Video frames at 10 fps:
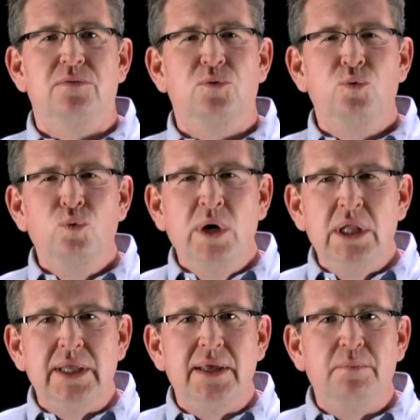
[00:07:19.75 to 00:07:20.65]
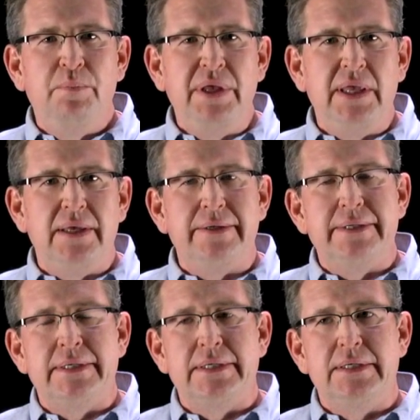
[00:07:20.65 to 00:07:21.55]
really being
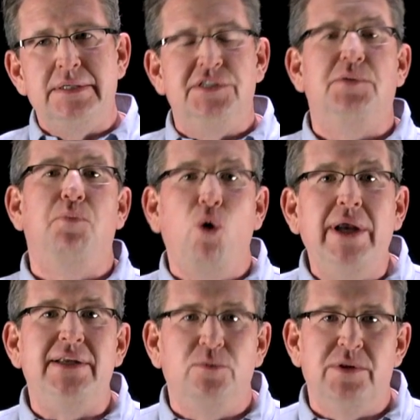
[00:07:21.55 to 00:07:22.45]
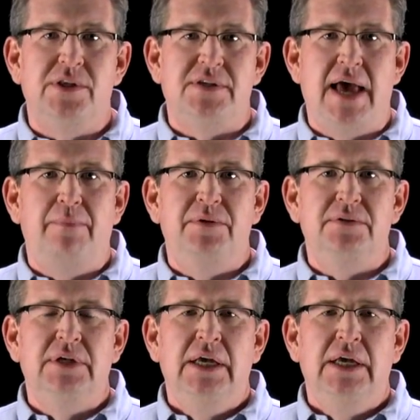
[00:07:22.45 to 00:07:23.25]
disappointed when this happens.